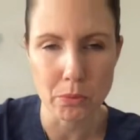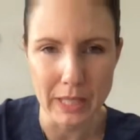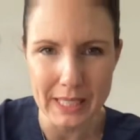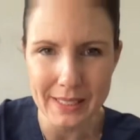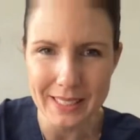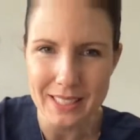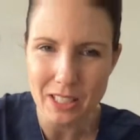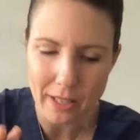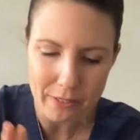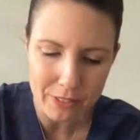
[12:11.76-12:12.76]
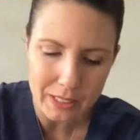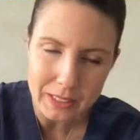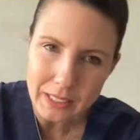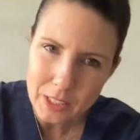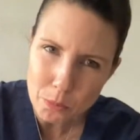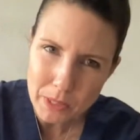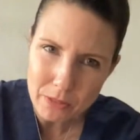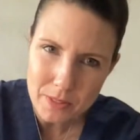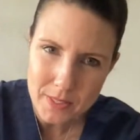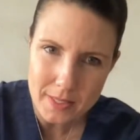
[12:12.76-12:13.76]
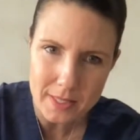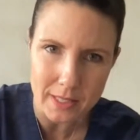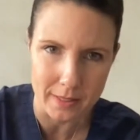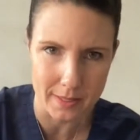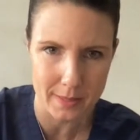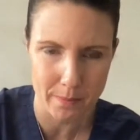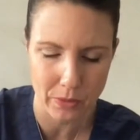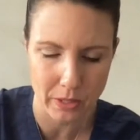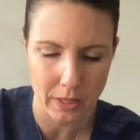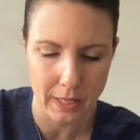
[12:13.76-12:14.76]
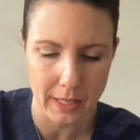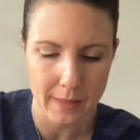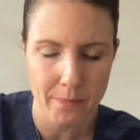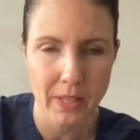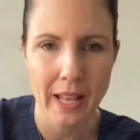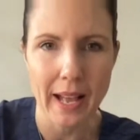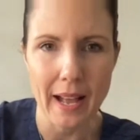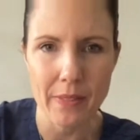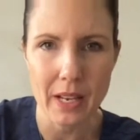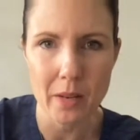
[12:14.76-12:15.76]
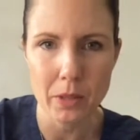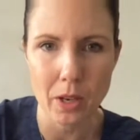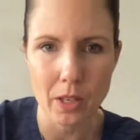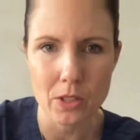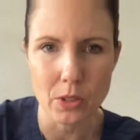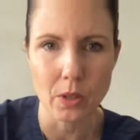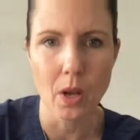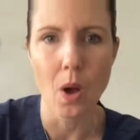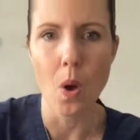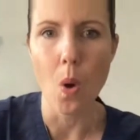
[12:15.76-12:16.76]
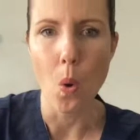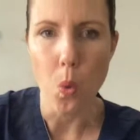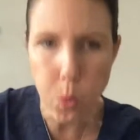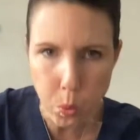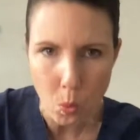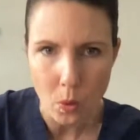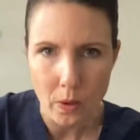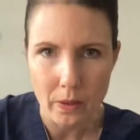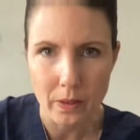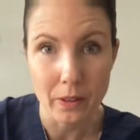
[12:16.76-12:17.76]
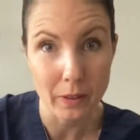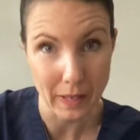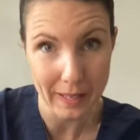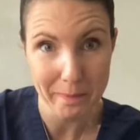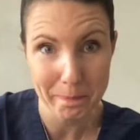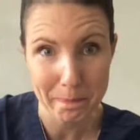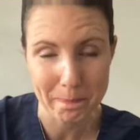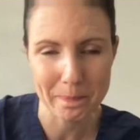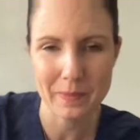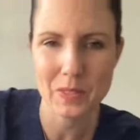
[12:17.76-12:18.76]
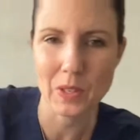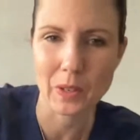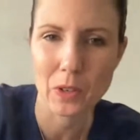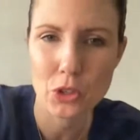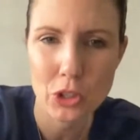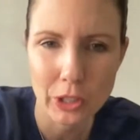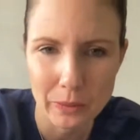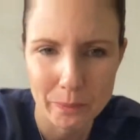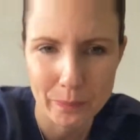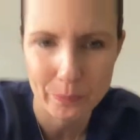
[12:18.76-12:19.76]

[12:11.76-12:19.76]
breathe until I feel a little bit of resistance, okay? And then I'm going to, okay? So I'll show you.